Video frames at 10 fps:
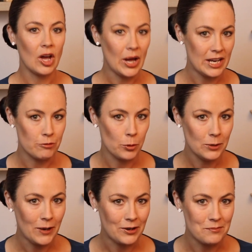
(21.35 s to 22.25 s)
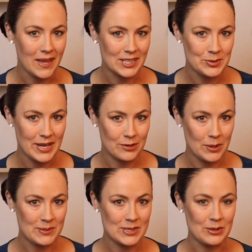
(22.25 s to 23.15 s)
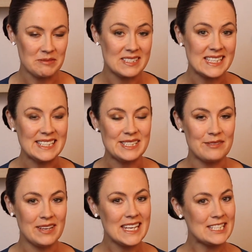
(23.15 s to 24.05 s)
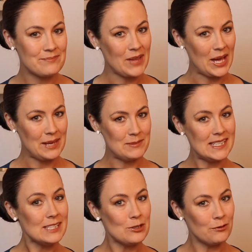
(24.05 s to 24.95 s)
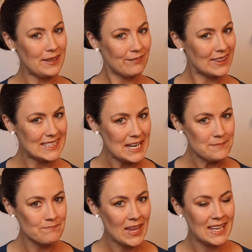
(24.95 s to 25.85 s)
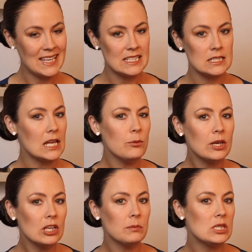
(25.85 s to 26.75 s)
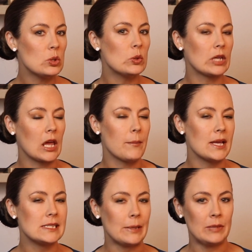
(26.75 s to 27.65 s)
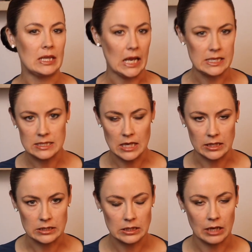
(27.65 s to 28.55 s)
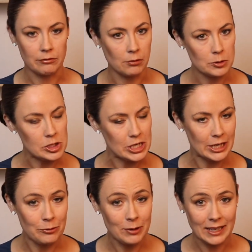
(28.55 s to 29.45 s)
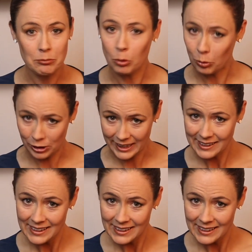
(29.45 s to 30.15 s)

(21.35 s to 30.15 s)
Hi everyone, welcome back to another episode of Sez the Vet. I am Sez, your vet for the day. Today we're going to be talking about something that is done, unfortunately, really poorly